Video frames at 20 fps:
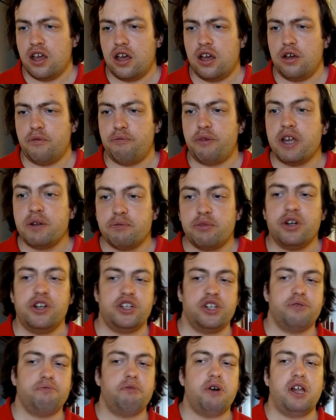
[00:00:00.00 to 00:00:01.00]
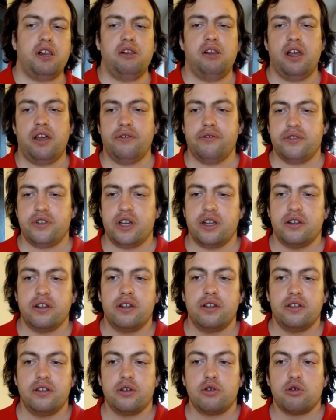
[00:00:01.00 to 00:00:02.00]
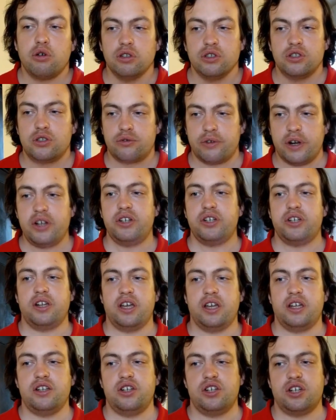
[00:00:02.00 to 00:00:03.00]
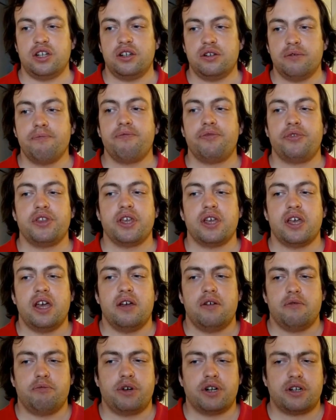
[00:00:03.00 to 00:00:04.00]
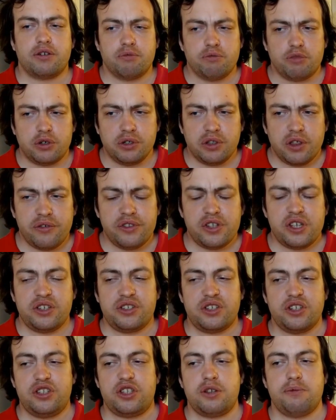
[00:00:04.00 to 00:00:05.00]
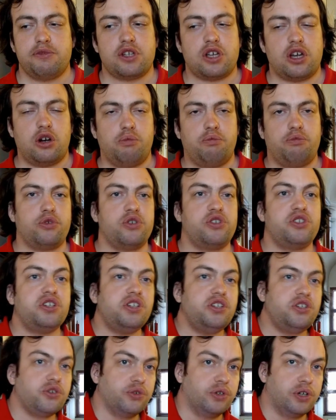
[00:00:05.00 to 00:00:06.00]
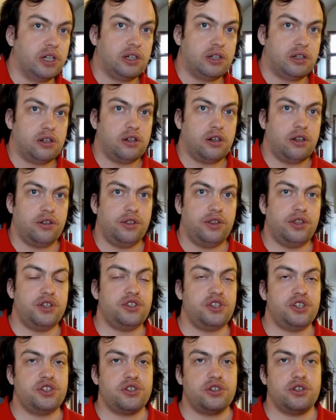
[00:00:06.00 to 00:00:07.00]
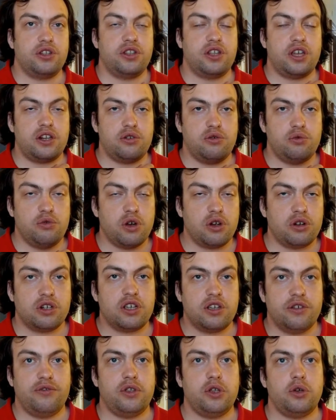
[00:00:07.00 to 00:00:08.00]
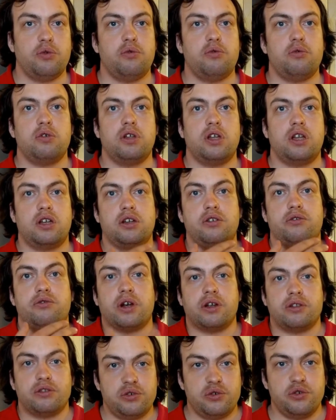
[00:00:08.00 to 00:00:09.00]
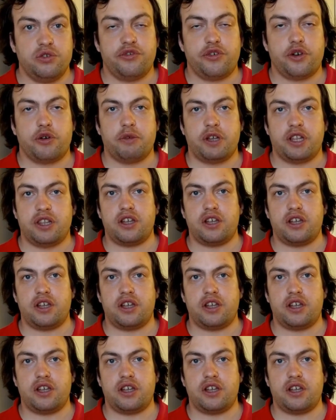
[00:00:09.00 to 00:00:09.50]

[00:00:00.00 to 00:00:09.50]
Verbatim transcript: Bainbridge and Bell have done the construction engine, but both of these systems are procedural. They do not give you a ground truth format.